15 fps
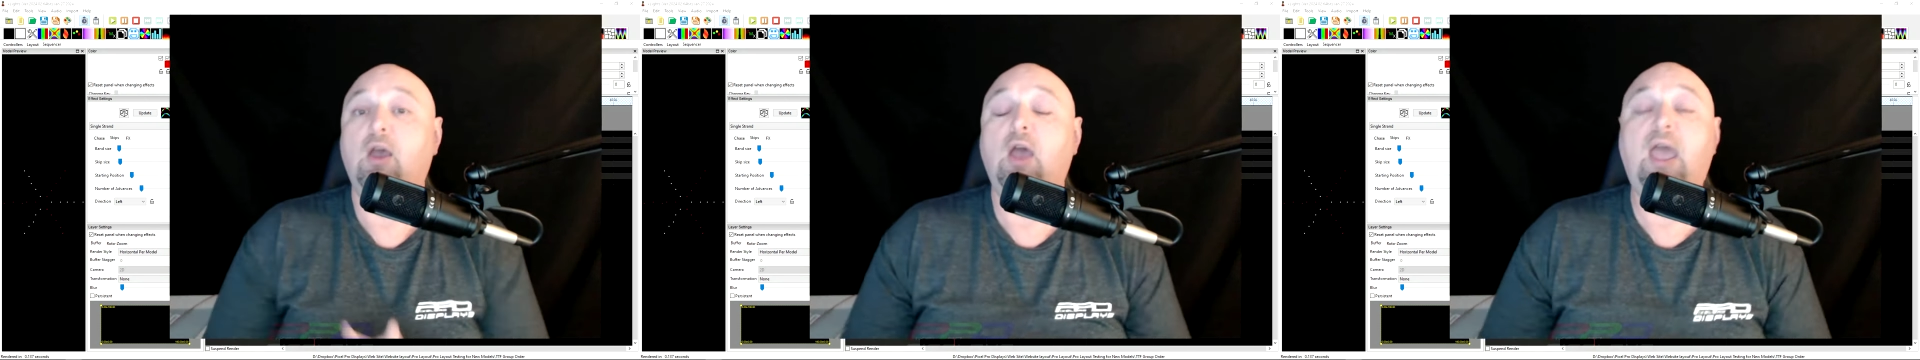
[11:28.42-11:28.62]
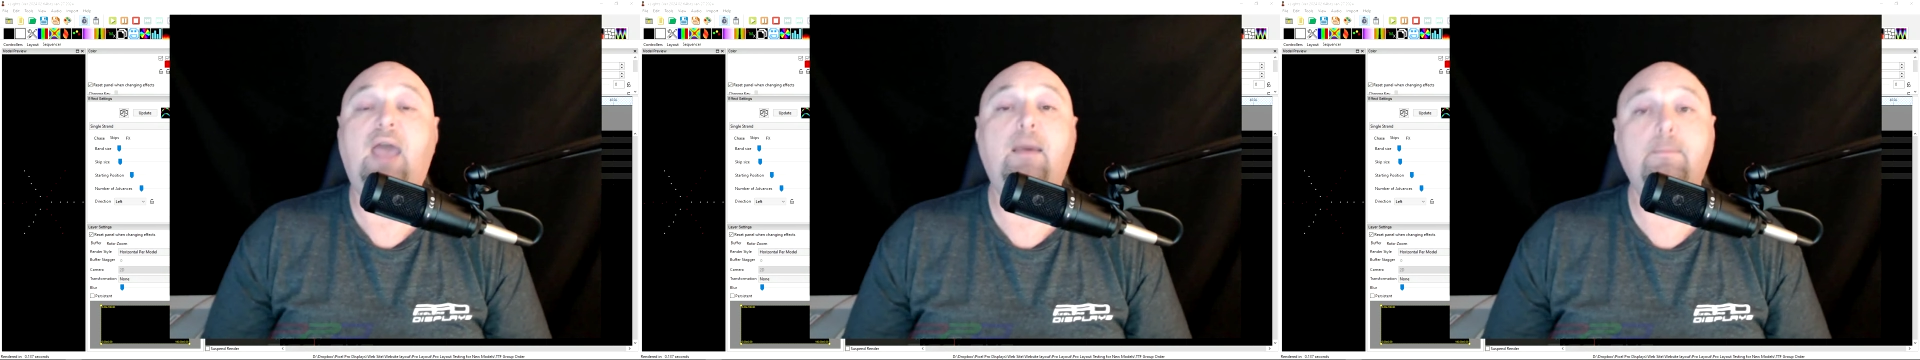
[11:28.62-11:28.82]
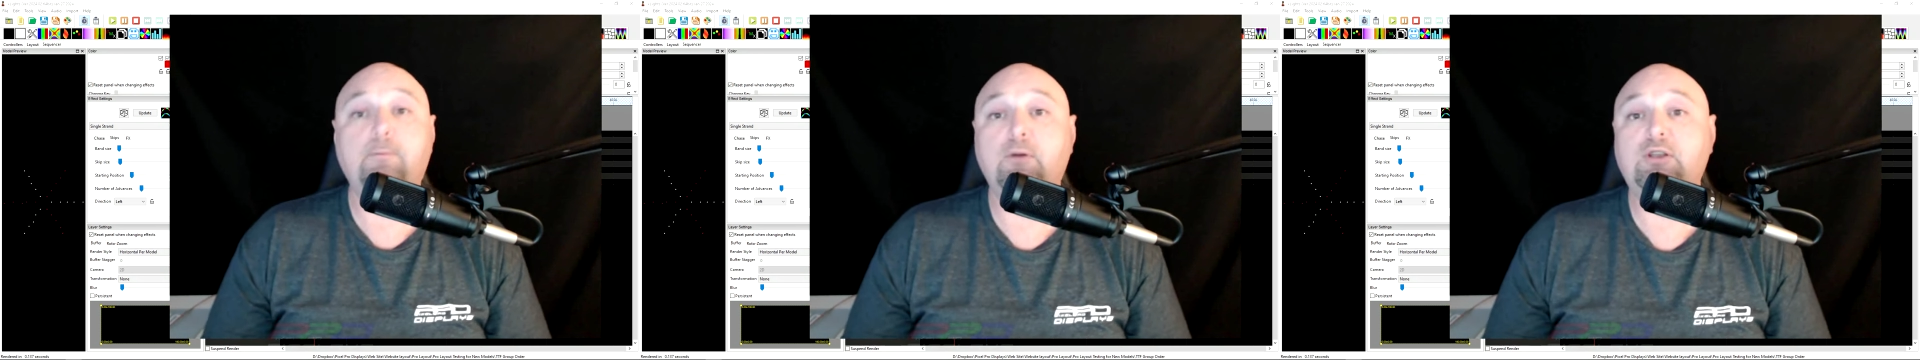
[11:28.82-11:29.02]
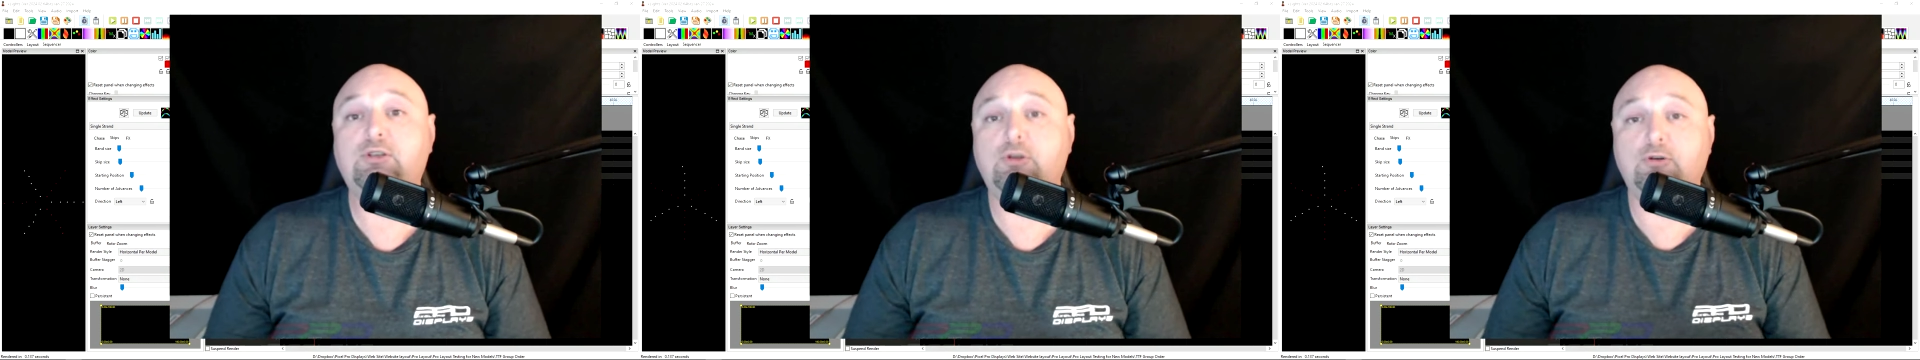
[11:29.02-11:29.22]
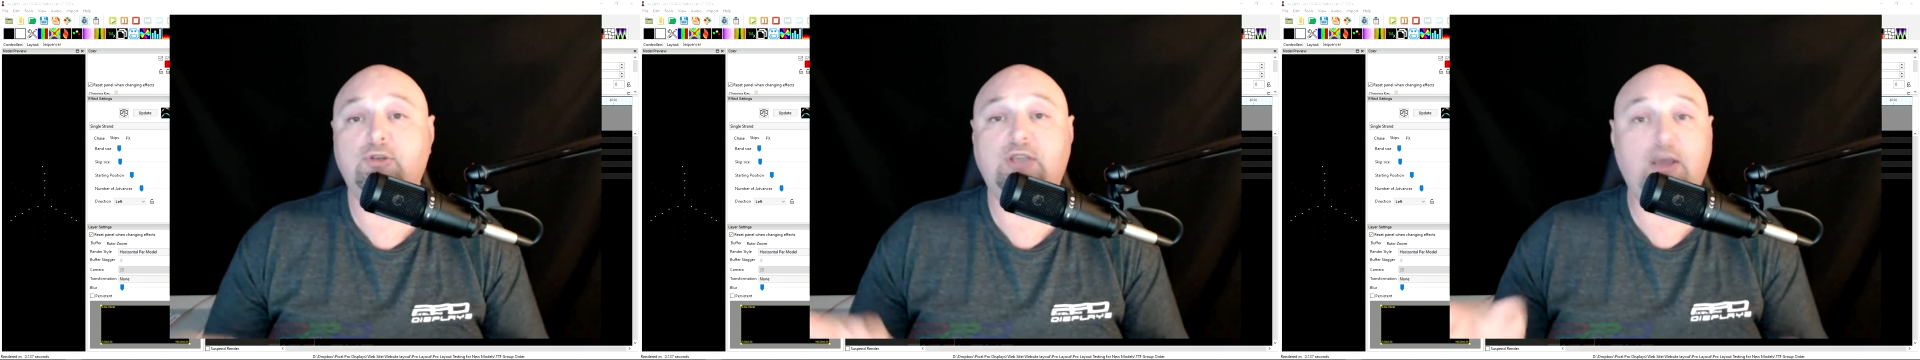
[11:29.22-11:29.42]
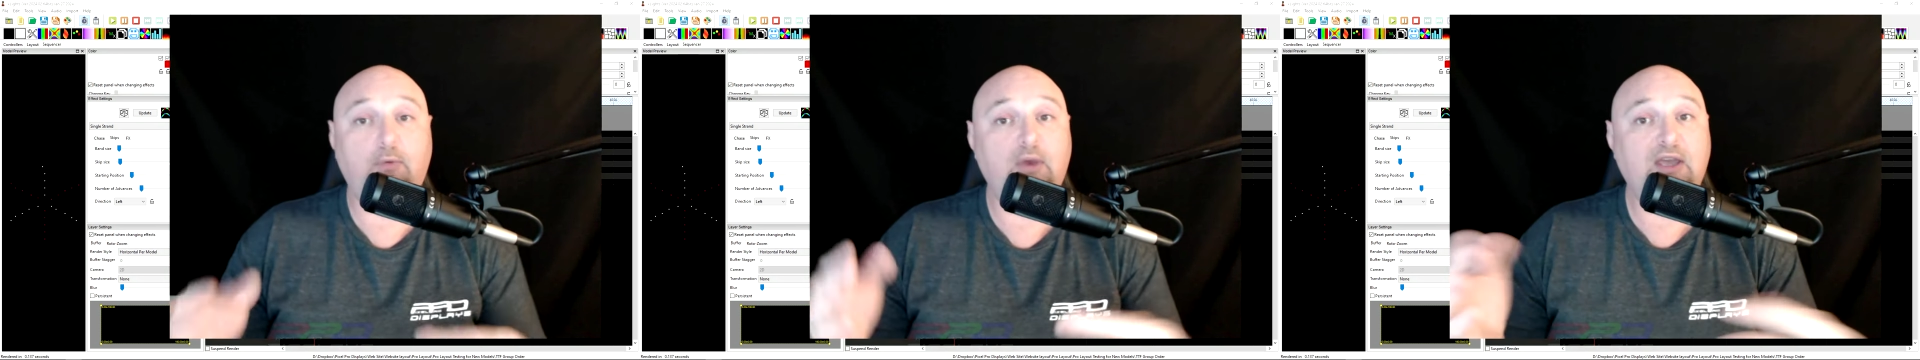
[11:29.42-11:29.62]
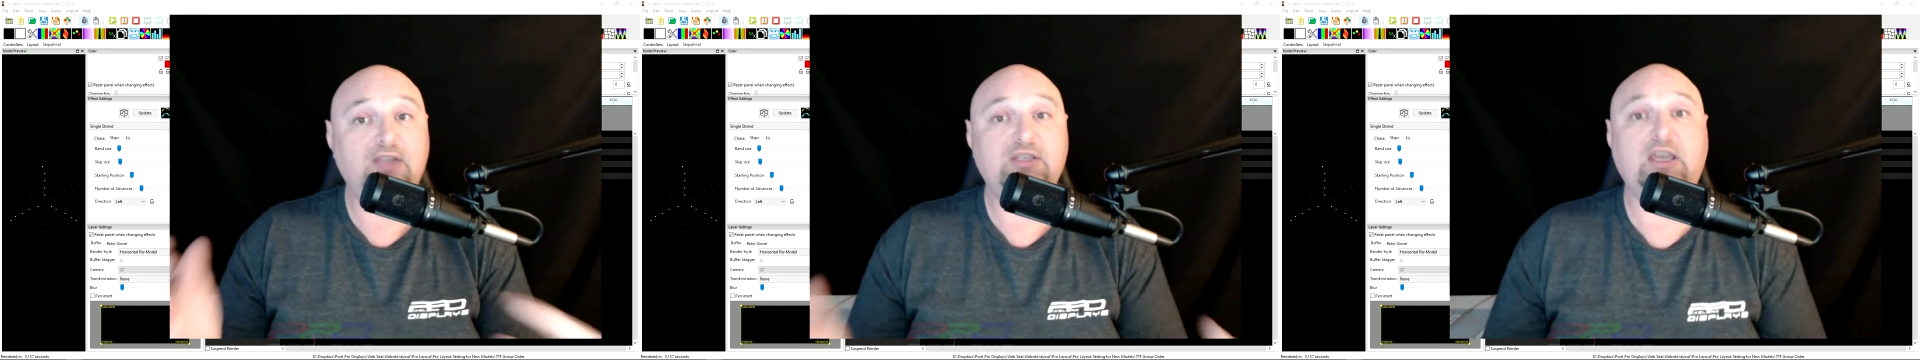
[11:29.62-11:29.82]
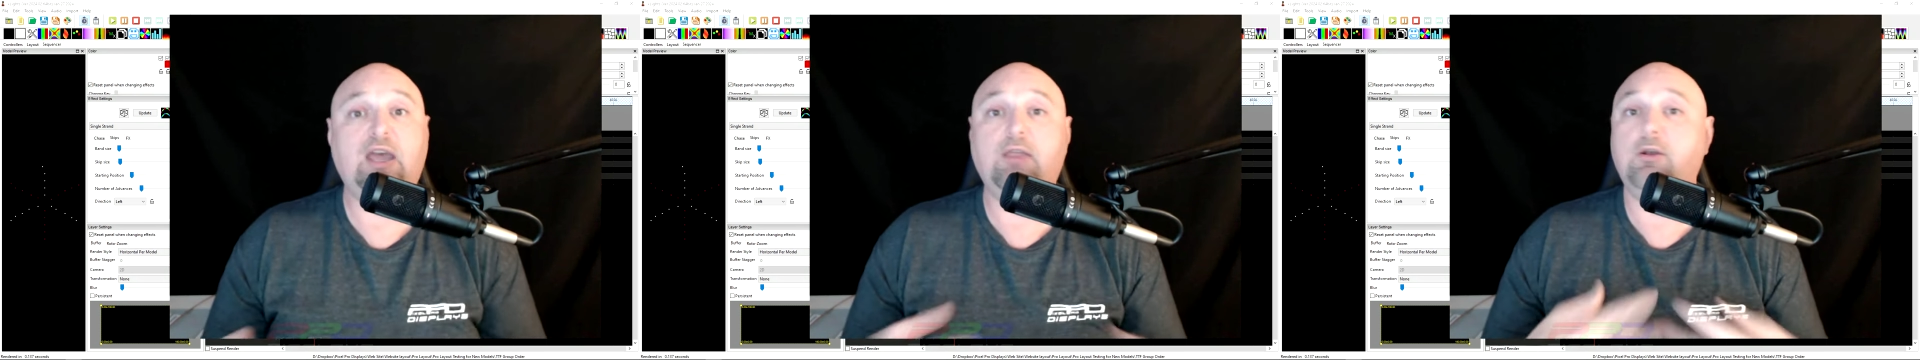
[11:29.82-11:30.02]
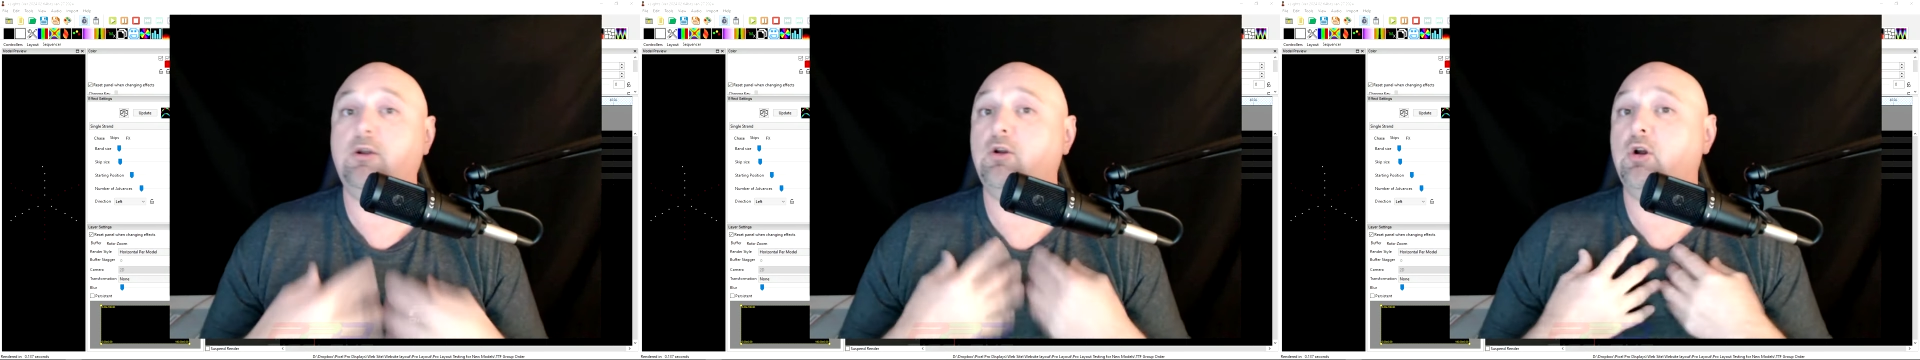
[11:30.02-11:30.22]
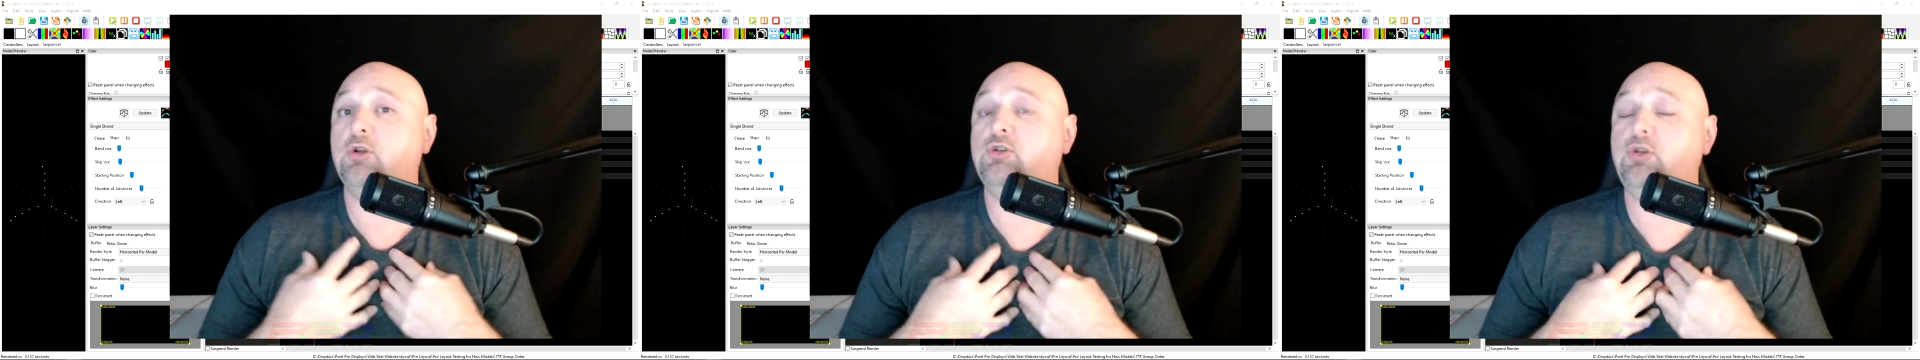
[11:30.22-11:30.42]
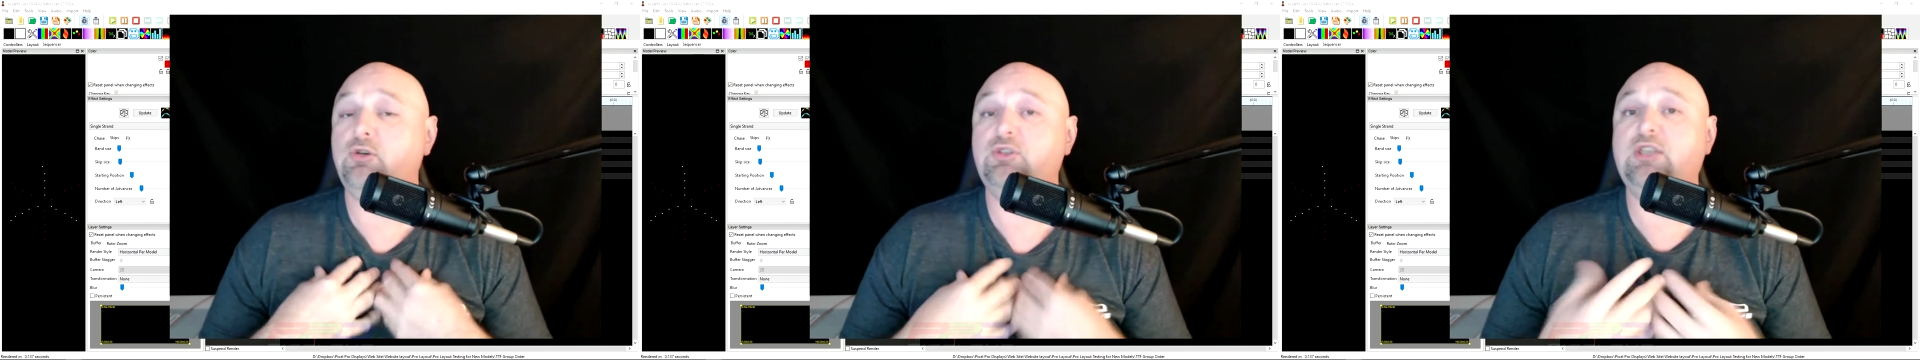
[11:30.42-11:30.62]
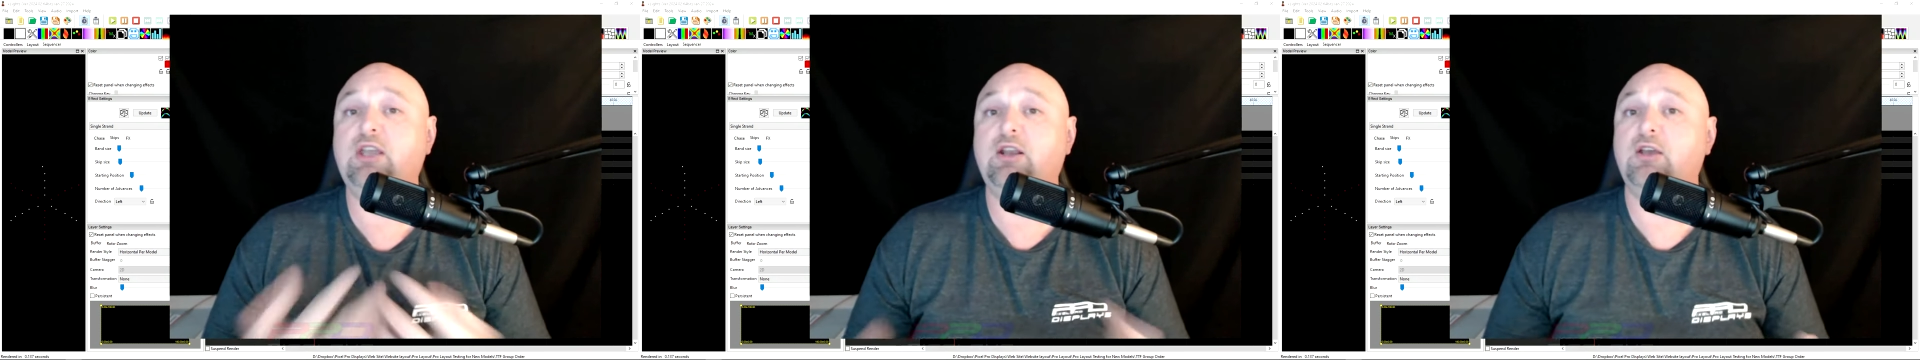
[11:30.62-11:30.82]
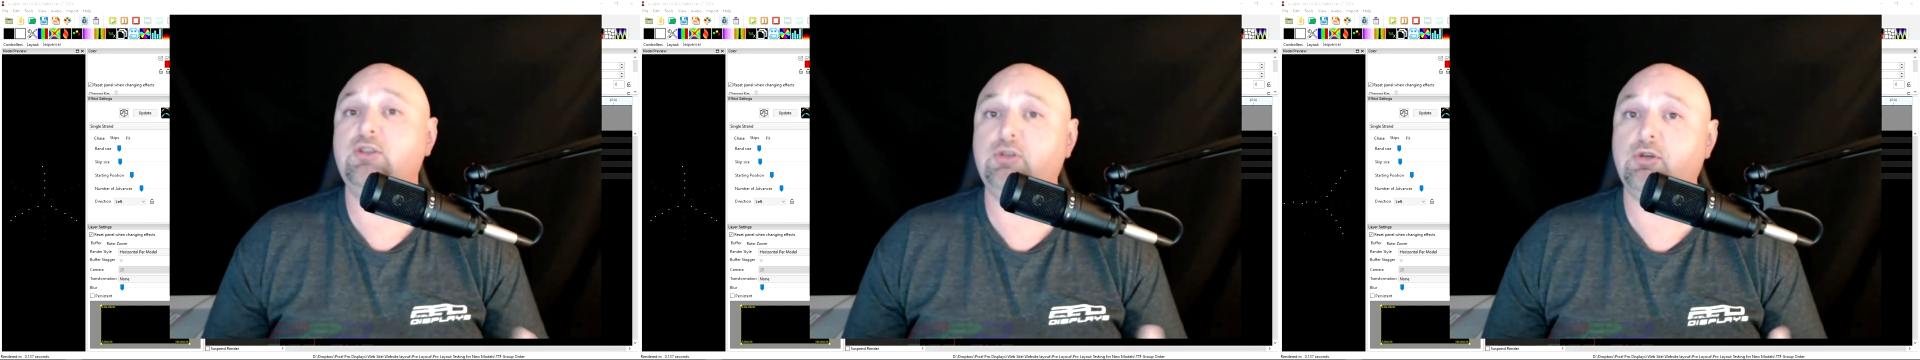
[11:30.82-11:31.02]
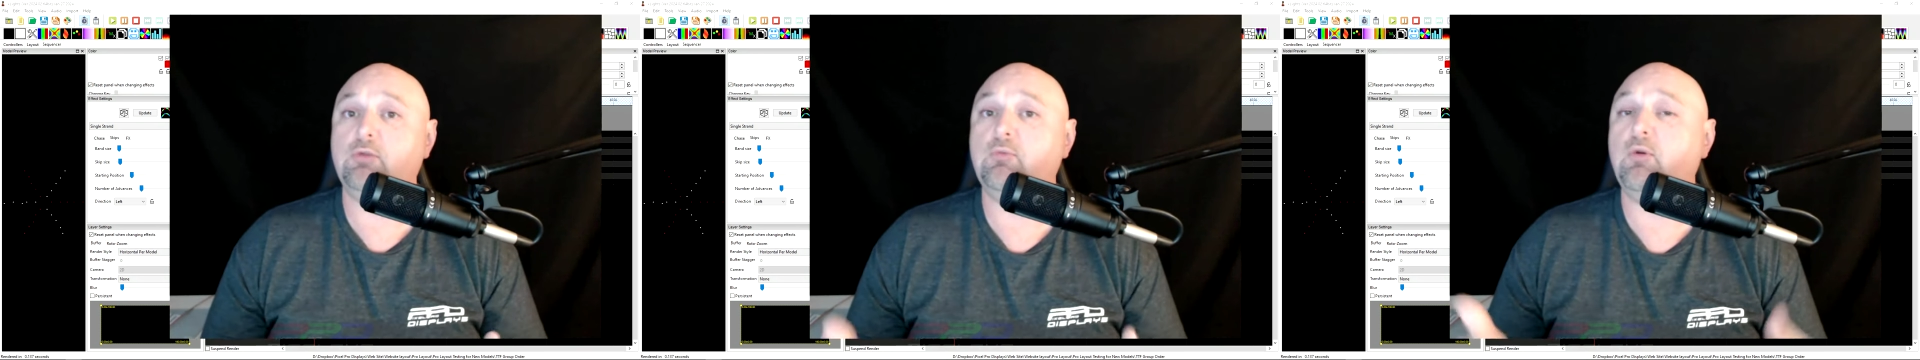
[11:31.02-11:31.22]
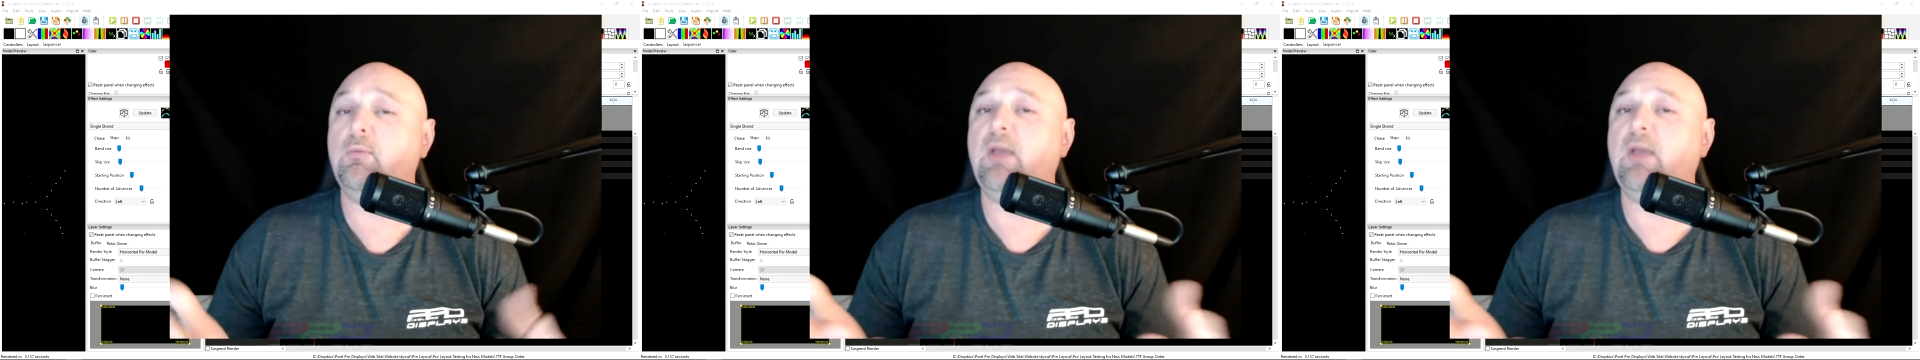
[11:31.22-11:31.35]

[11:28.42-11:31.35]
Every Tuesday we get together in our Tuesday night Zoom room,